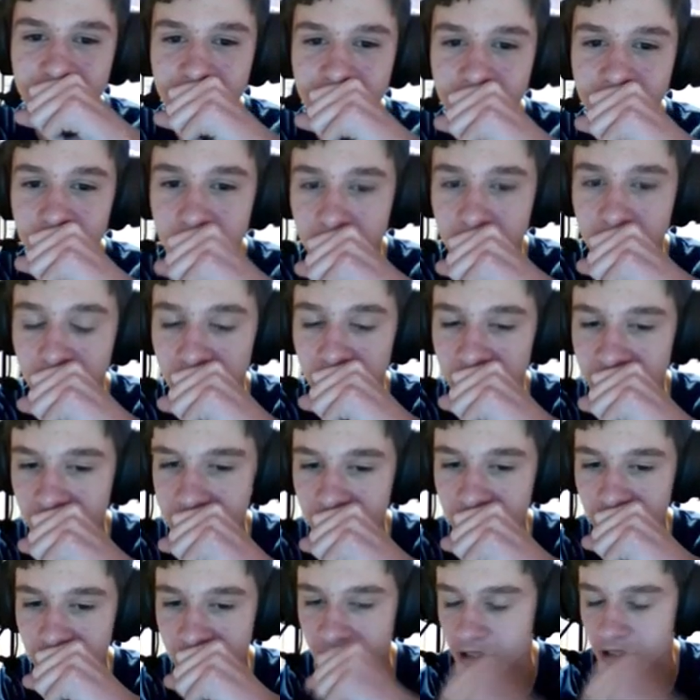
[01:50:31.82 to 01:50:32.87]
it was amazing
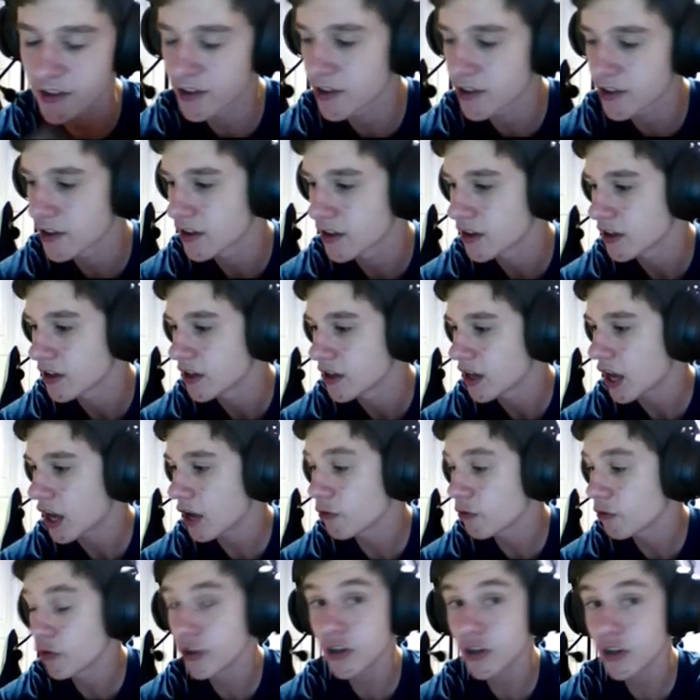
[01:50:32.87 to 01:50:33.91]
because I
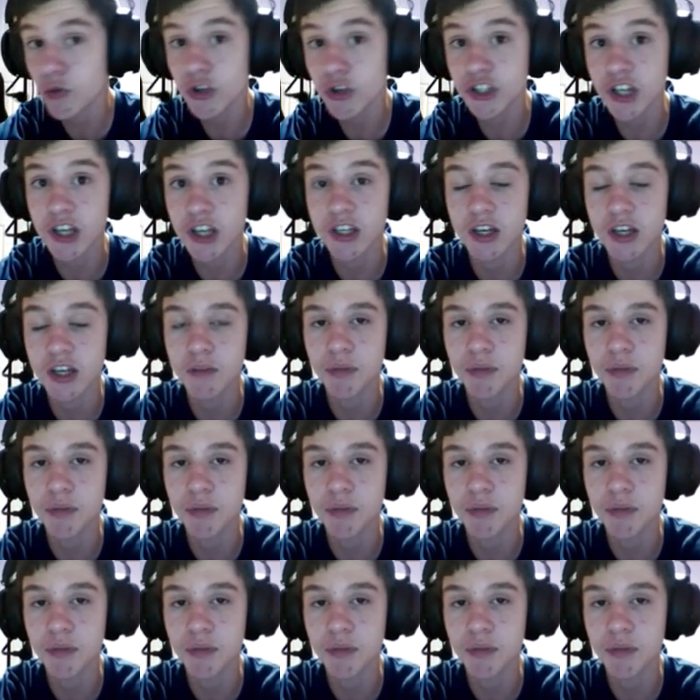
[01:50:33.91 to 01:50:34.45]
really wish I did